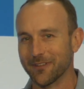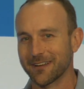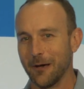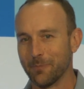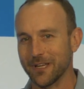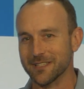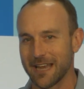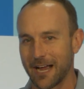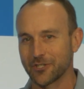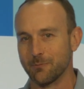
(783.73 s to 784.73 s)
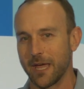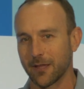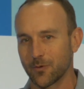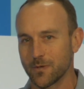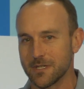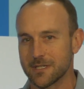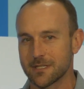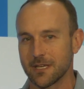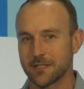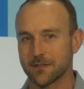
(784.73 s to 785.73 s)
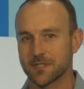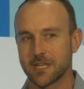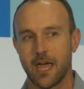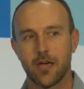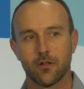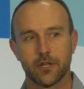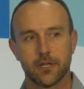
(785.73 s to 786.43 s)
the companies that actually make it through these things of scale,